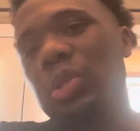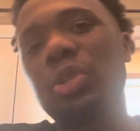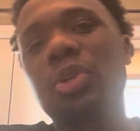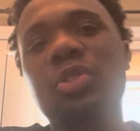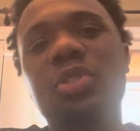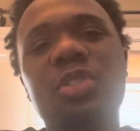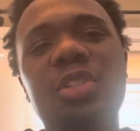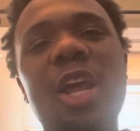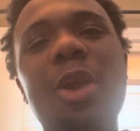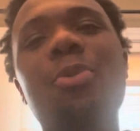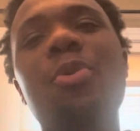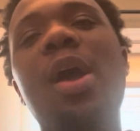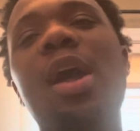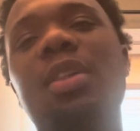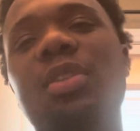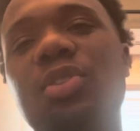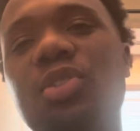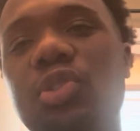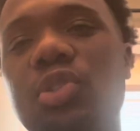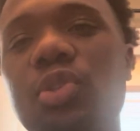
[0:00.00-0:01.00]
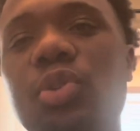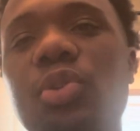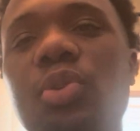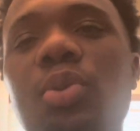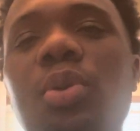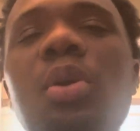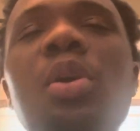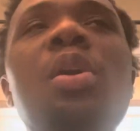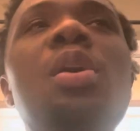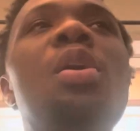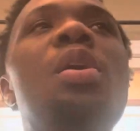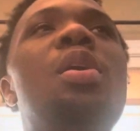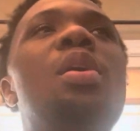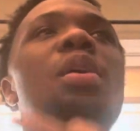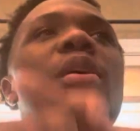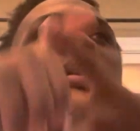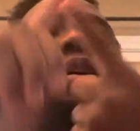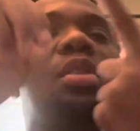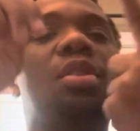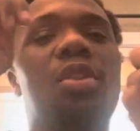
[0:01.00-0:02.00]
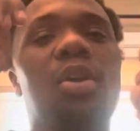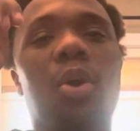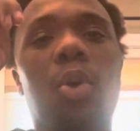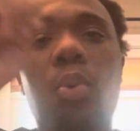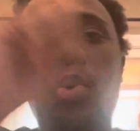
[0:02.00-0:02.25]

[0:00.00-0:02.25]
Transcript: So today, we're reacting to the